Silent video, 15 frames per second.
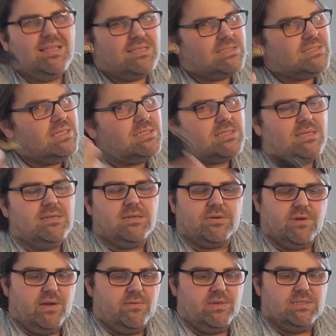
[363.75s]
The seat's going to look
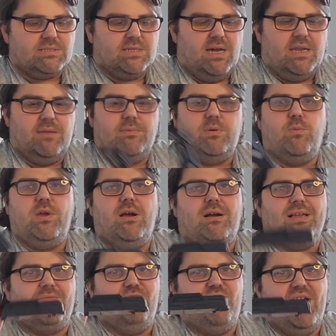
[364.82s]
great when it's done. I mean, we
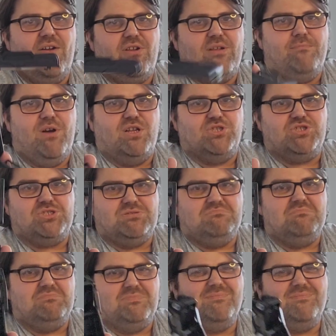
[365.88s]
are very much